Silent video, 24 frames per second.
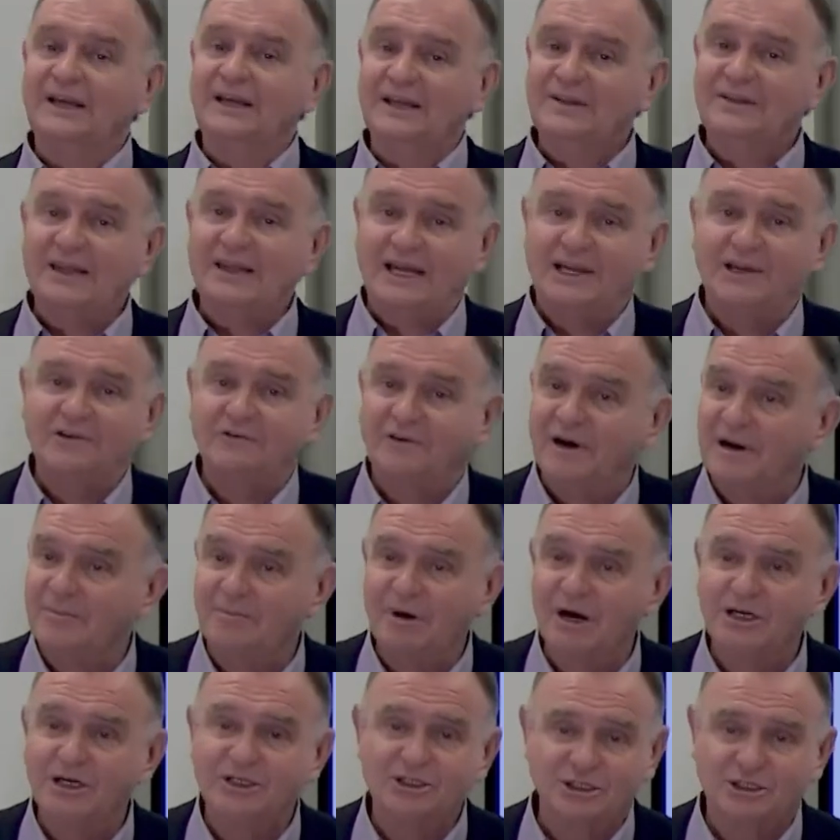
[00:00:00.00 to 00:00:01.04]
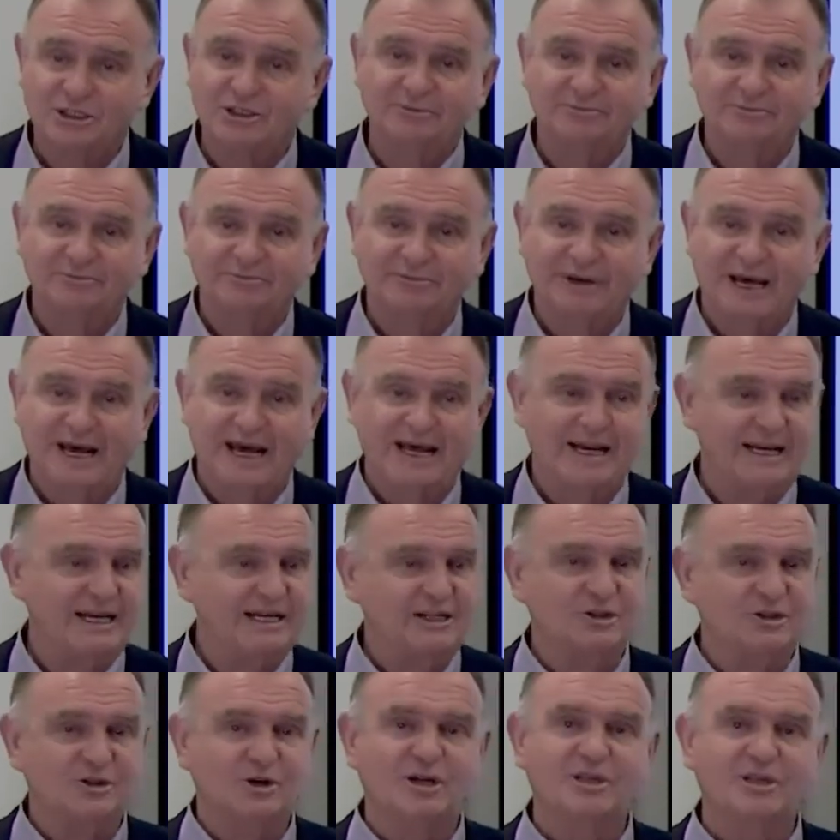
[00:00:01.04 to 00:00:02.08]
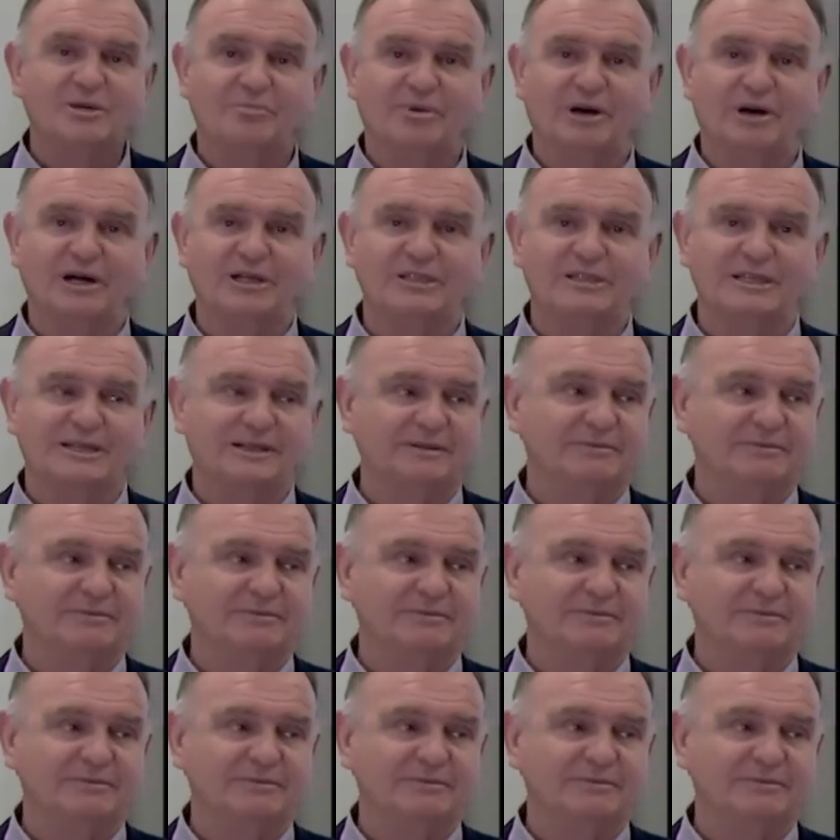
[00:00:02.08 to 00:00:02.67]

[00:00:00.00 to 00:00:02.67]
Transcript: Thank you very much and enjoy the party.